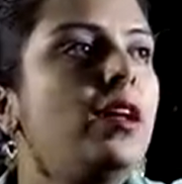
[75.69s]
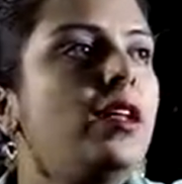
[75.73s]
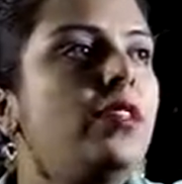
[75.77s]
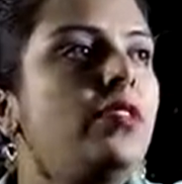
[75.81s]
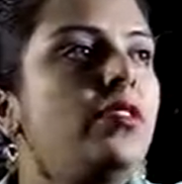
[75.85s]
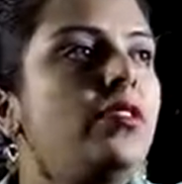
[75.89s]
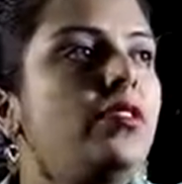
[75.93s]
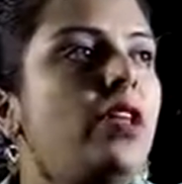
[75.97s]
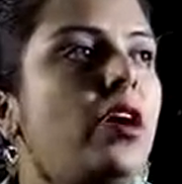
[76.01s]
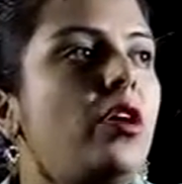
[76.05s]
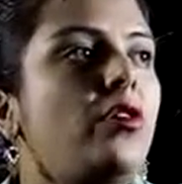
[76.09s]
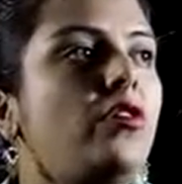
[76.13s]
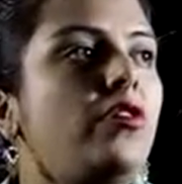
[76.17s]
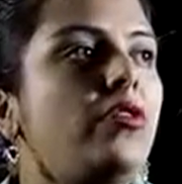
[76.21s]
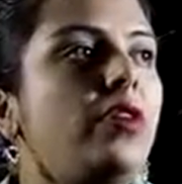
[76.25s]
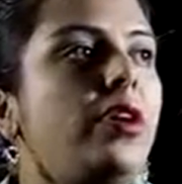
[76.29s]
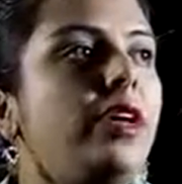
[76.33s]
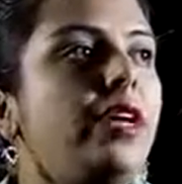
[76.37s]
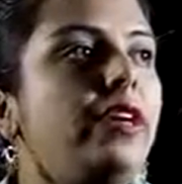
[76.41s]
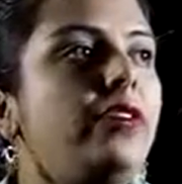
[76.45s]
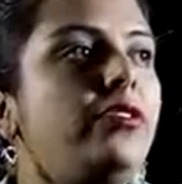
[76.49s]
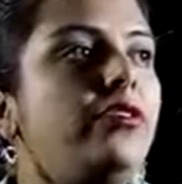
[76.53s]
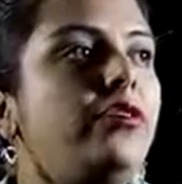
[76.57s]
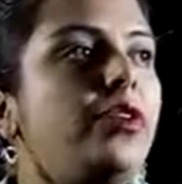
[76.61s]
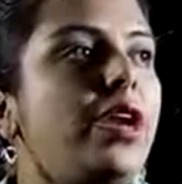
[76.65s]
Now,
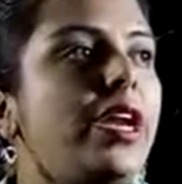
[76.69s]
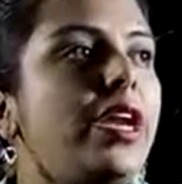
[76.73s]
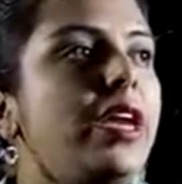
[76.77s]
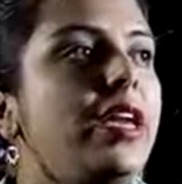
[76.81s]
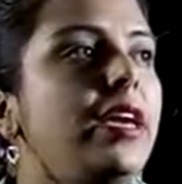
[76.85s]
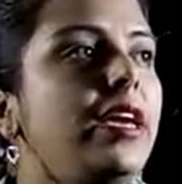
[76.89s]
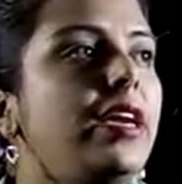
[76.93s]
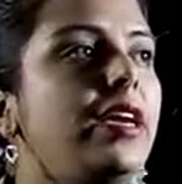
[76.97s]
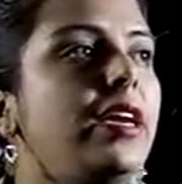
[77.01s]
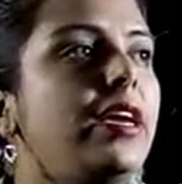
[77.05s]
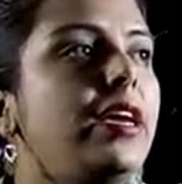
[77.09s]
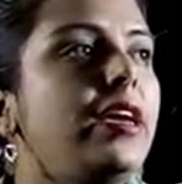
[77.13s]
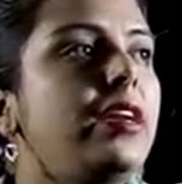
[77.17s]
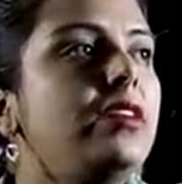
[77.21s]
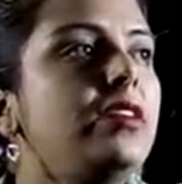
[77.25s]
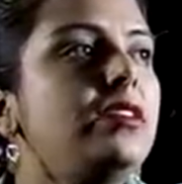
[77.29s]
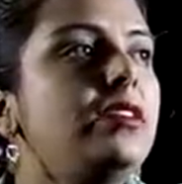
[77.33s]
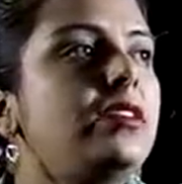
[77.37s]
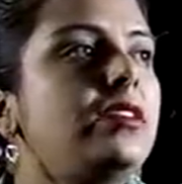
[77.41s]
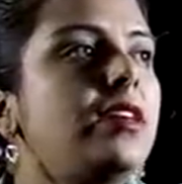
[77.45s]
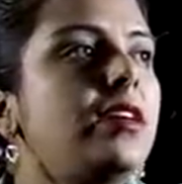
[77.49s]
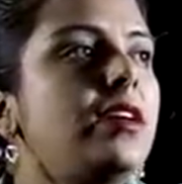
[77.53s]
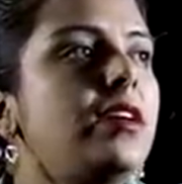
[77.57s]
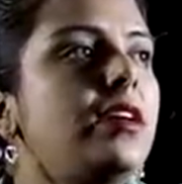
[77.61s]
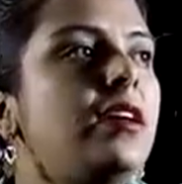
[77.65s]
in trading
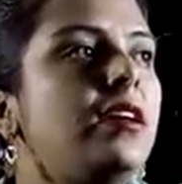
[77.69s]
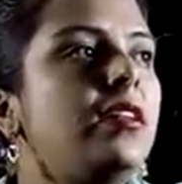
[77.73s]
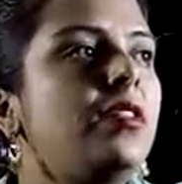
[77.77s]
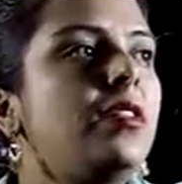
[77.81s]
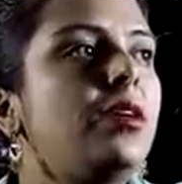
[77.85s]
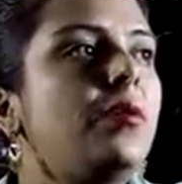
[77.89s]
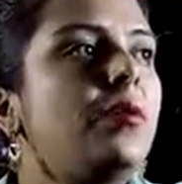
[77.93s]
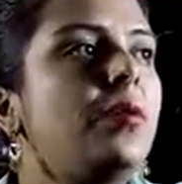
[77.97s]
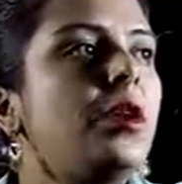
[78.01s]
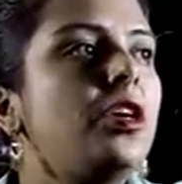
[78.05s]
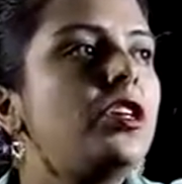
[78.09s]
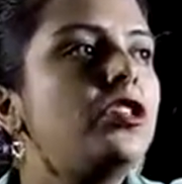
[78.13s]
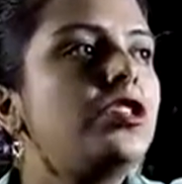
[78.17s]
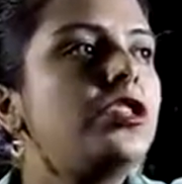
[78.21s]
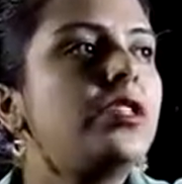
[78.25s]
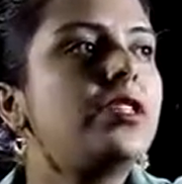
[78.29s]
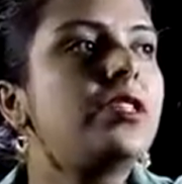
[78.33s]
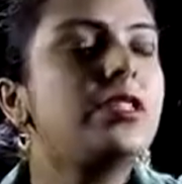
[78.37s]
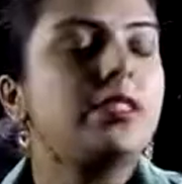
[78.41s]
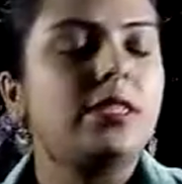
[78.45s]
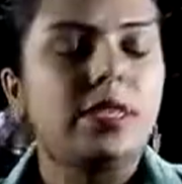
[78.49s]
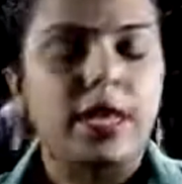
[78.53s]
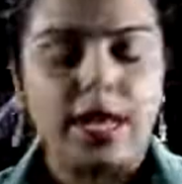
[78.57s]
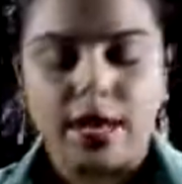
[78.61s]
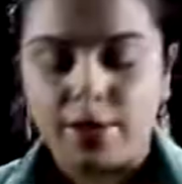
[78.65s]
guilds, the
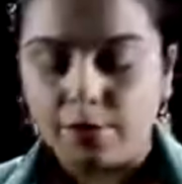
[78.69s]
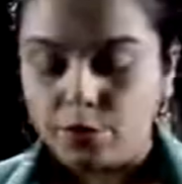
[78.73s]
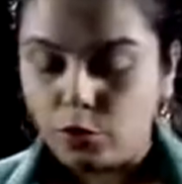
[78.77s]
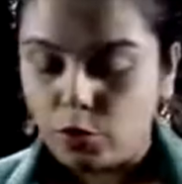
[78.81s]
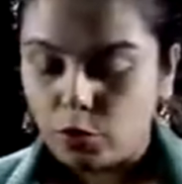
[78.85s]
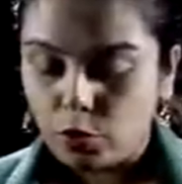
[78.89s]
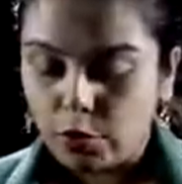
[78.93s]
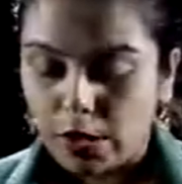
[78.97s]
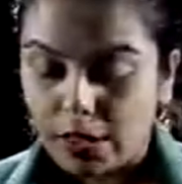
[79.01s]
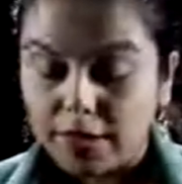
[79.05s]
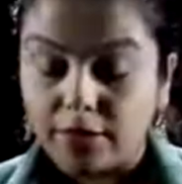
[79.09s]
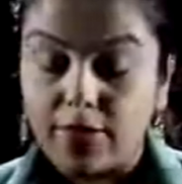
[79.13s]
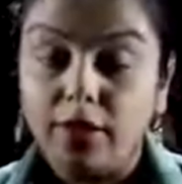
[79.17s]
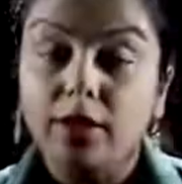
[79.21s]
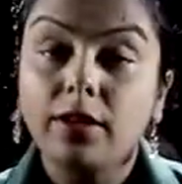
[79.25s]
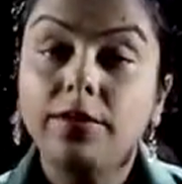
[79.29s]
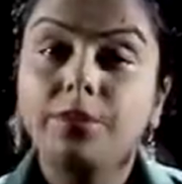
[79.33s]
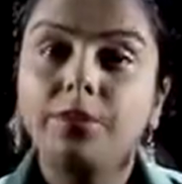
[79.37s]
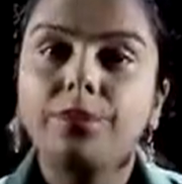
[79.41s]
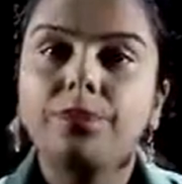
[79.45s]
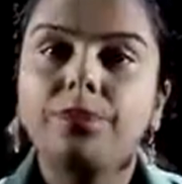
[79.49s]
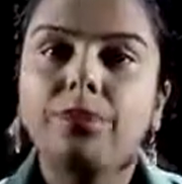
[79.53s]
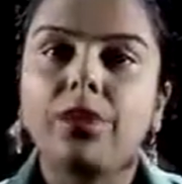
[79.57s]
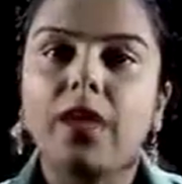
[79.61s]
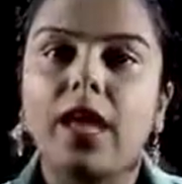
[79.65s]
merchants came together
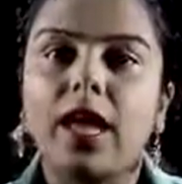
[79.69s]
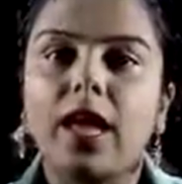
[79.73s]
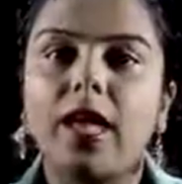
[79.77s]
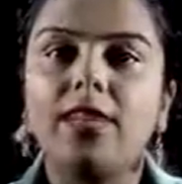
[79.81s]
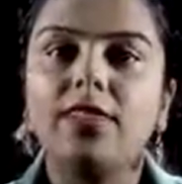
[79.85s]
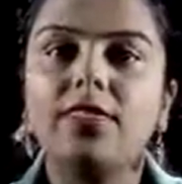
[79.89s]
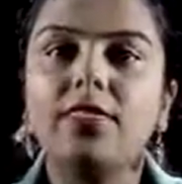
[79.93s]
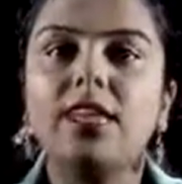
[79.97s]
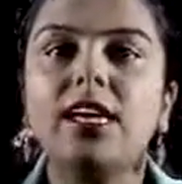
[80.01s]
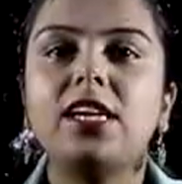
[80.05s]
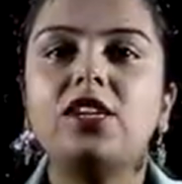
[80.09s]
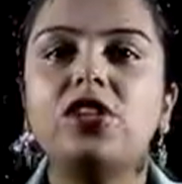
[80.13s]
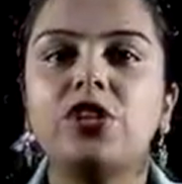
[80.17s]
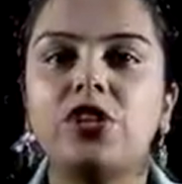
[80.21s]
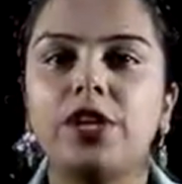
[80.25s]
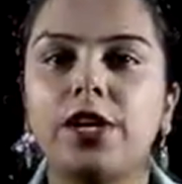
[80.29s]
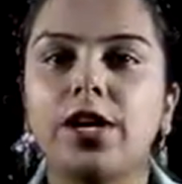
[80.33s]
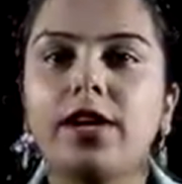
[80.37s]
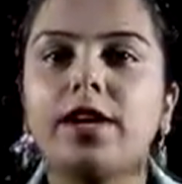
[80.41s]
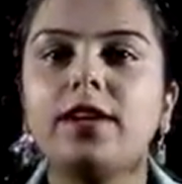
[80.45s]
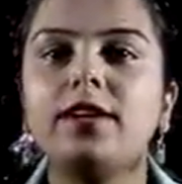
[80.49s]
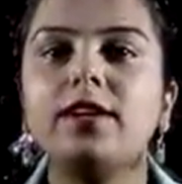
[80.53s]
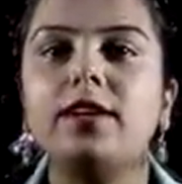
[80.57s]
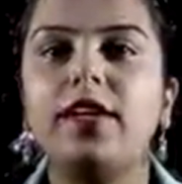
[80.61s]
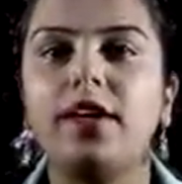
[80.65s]
and they
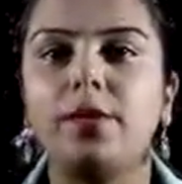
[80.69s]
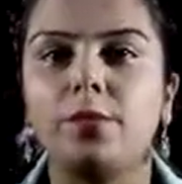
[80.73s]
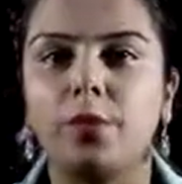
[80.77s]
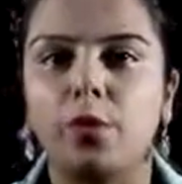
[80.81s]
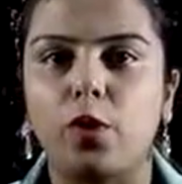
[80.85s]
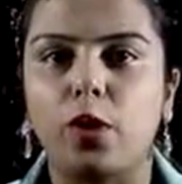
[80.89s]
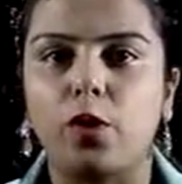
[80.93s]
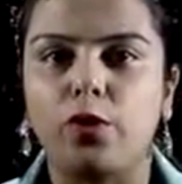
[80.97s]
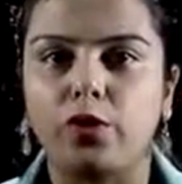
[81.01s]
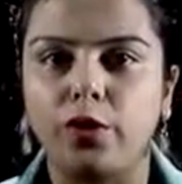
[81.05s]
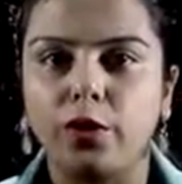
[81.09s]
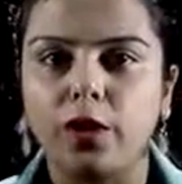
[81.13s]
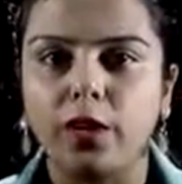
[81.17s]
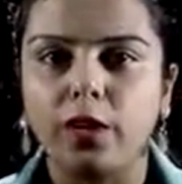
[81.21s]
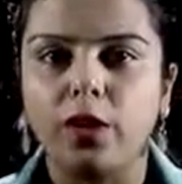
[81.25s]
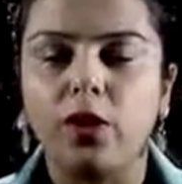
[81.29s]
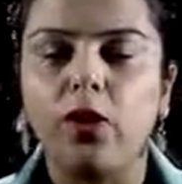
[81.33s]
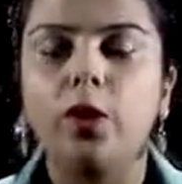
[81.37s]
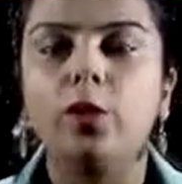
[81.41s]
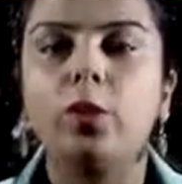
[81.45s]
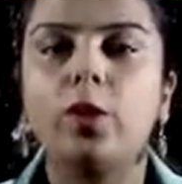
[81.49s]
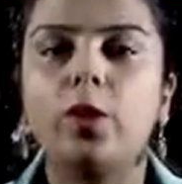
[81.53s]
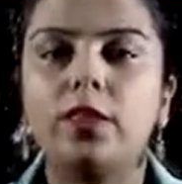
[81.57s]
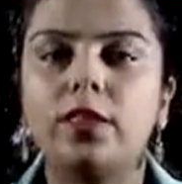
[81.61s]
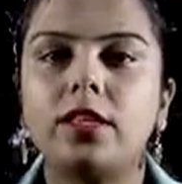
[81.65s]
shared their profit
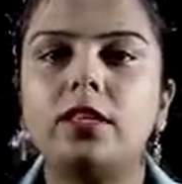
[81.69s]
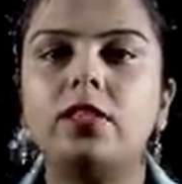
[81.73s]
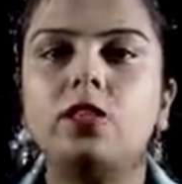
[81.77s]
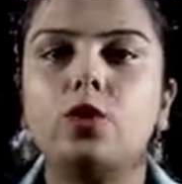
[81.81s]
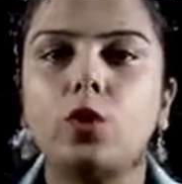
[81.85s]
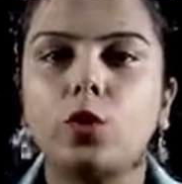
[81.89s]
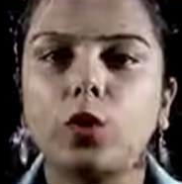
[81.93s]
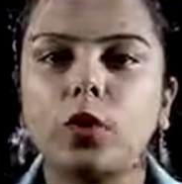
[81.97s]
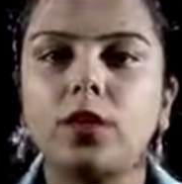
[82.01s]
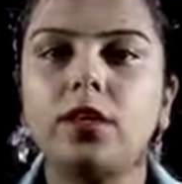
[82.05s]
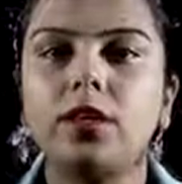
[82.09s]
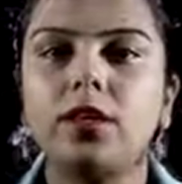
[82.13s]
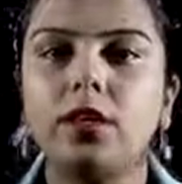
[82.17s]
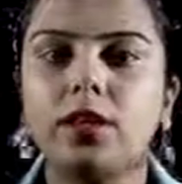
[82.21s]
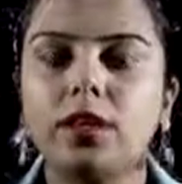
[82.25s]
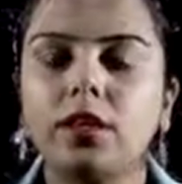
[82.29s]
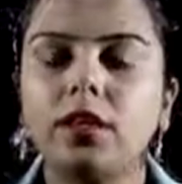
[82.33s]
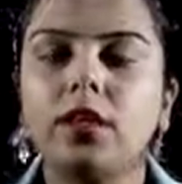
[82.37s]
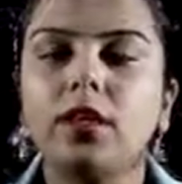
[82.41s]
when they sold the